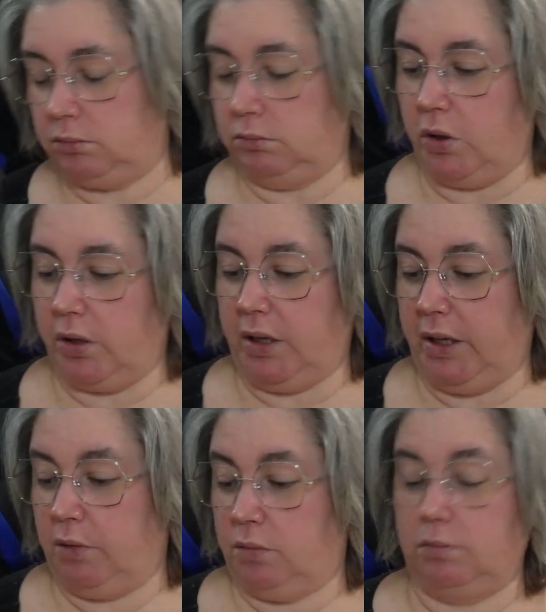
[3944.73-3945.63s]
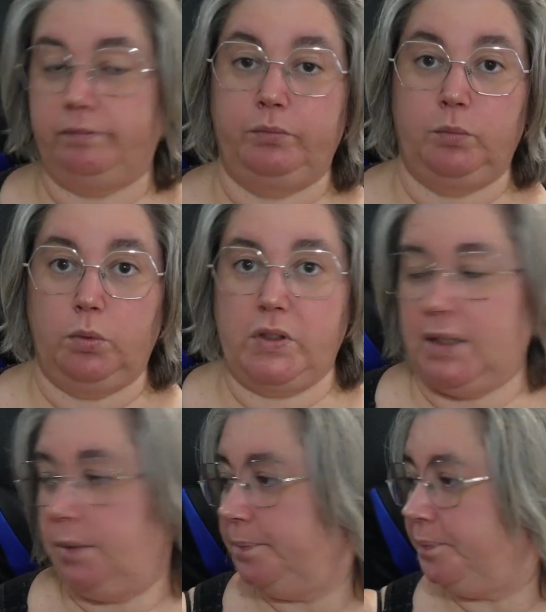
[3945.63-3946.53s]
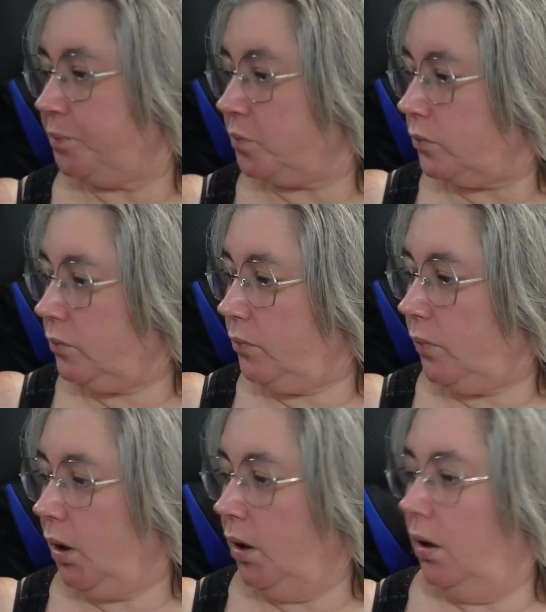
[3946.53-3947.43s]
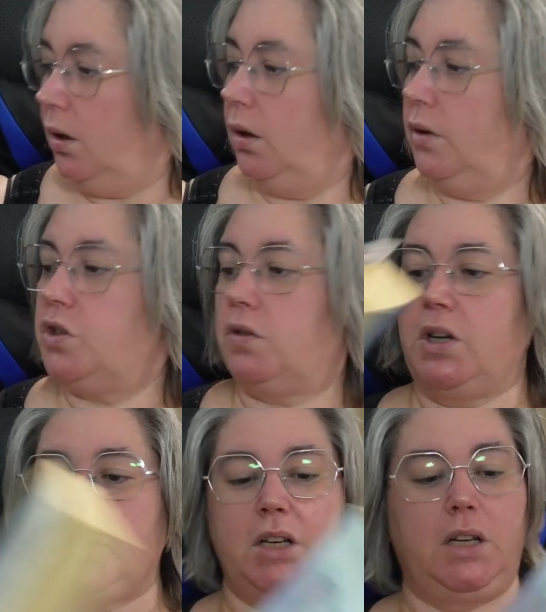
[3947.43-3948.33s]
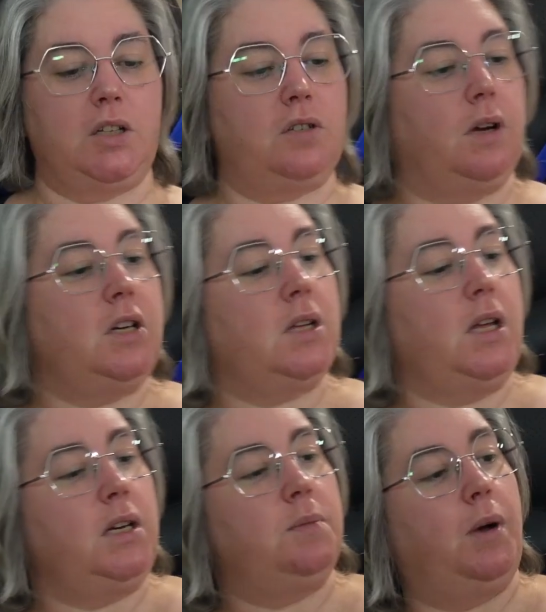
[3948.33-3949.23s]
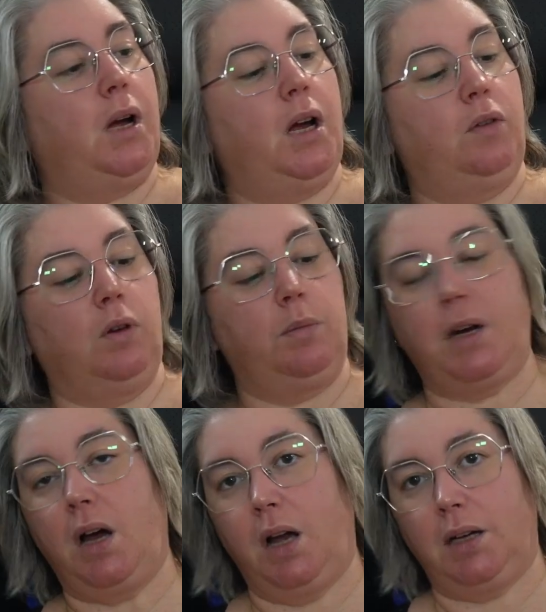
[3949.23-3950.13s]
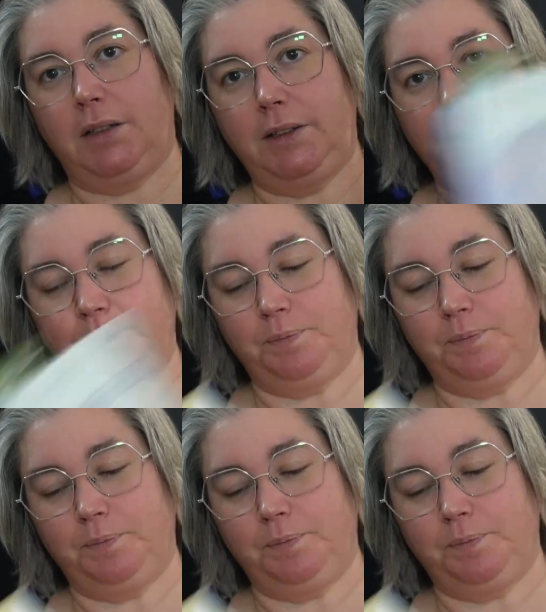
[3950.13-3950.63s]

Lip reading: Modern lit. We'll see. Stranger in a Strange Land by Robert Heinlein.